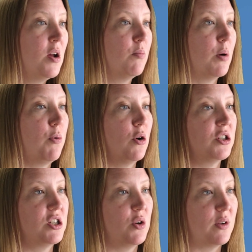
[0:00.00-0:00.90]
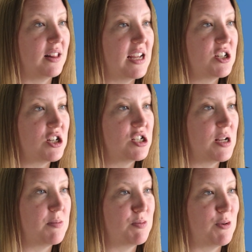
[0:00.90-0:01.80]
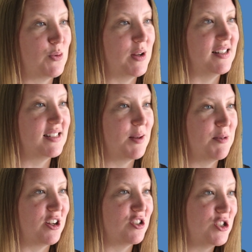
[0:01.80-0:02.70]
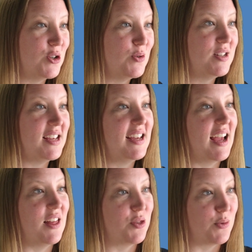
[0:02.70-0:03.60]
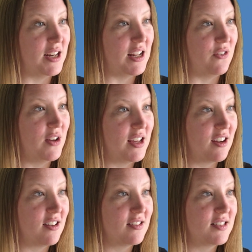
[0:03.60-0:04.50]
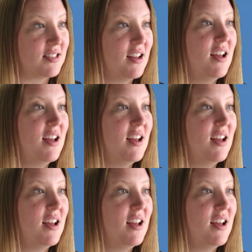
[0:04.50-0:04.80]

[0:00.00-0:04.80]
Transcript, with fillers: proportional relationships between similar 2D and 3D figures,